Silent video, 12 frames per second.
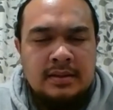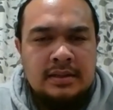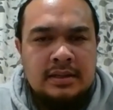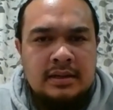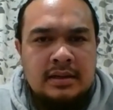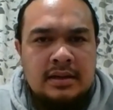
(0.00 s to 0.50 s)

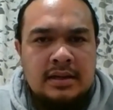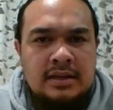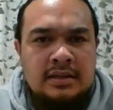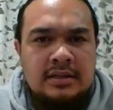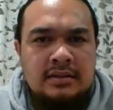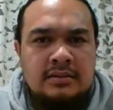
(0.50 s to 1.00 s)
And
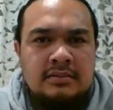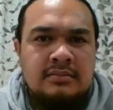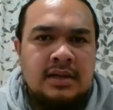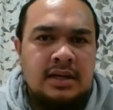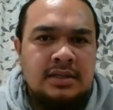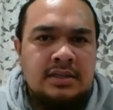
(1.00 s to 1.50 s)
then
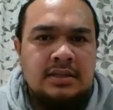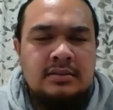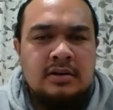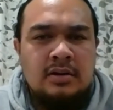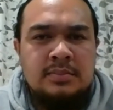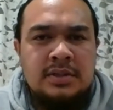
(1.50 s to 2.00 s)
Adi
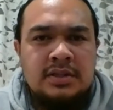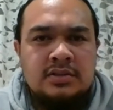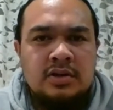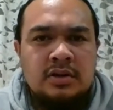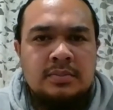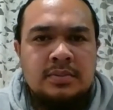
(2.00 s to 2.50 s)
got me the
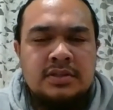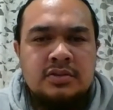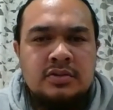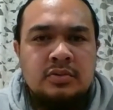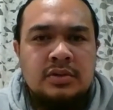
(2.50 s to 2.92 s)
job into